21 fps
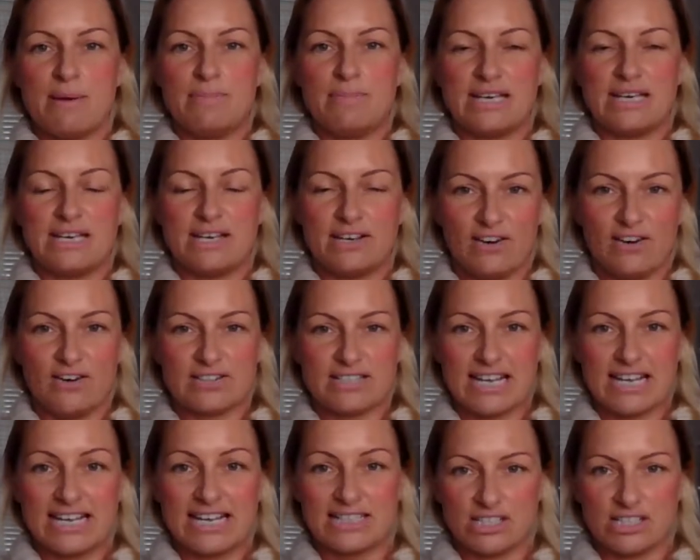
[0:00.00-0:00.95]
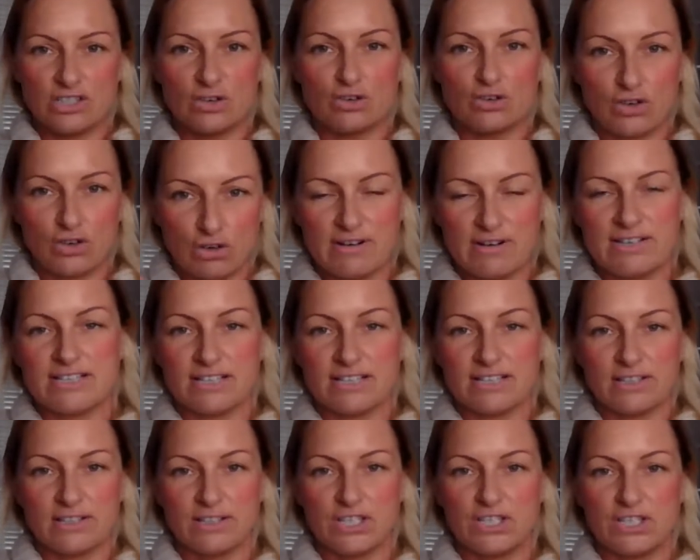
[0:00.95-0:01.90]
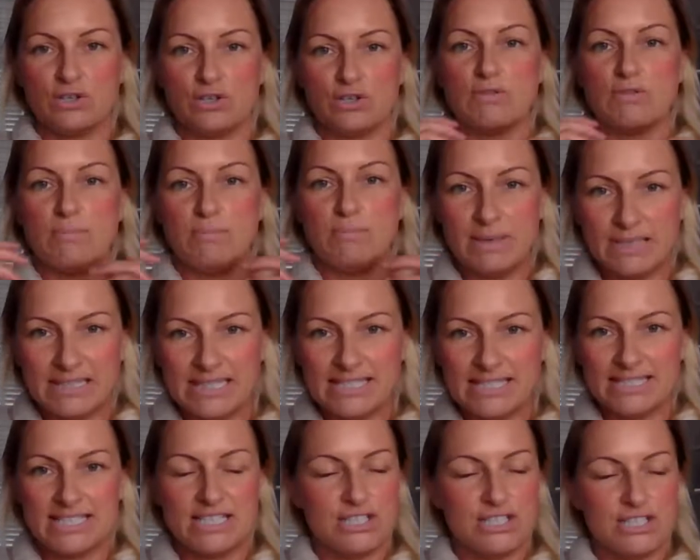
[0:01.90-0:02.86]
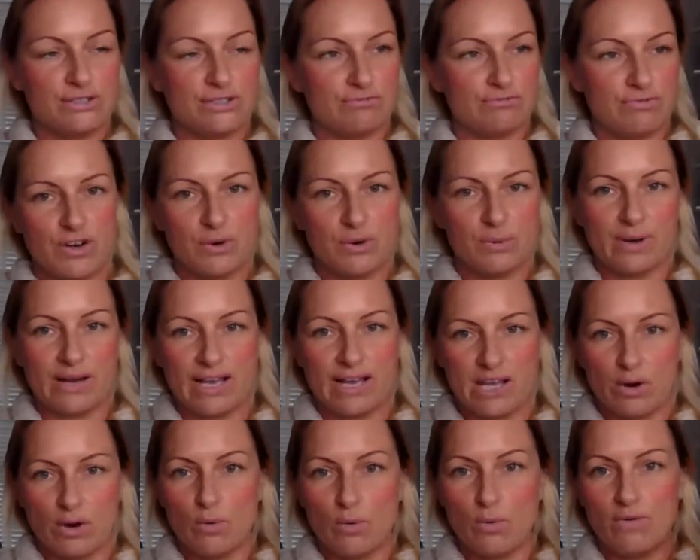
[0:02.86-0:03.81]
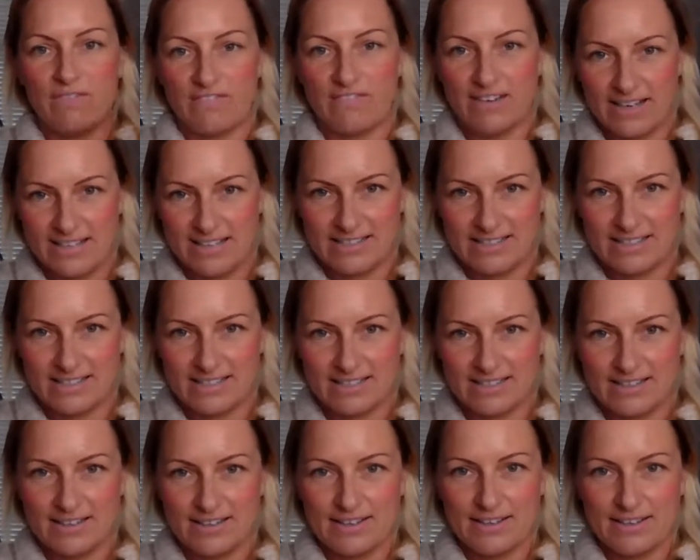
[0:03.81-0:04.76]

because it's not critical to your ability to run away or fight.